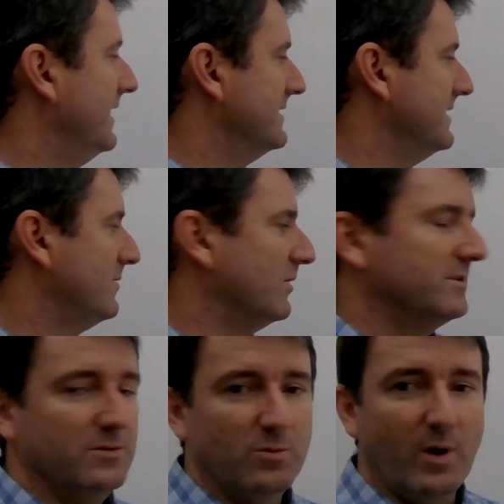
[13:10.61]
is
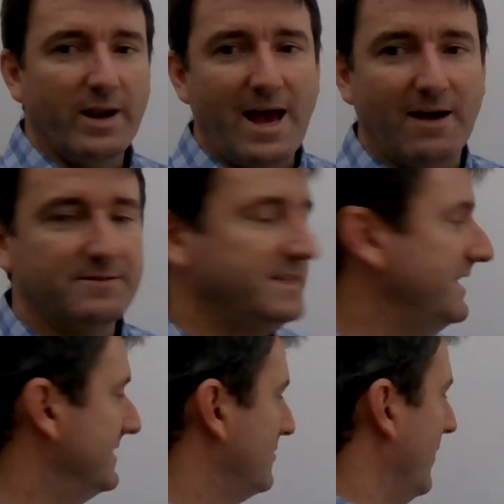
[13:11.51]
equal to 1 half
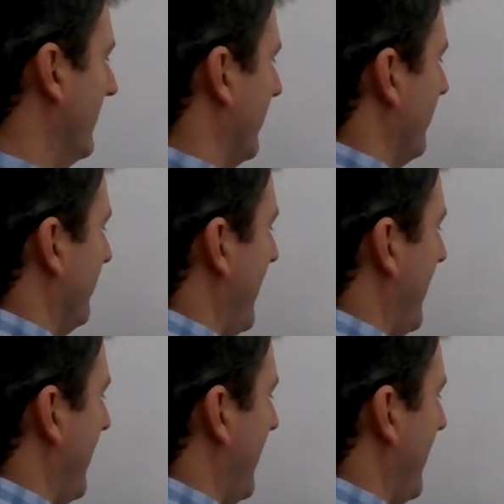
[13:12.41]
t squared. And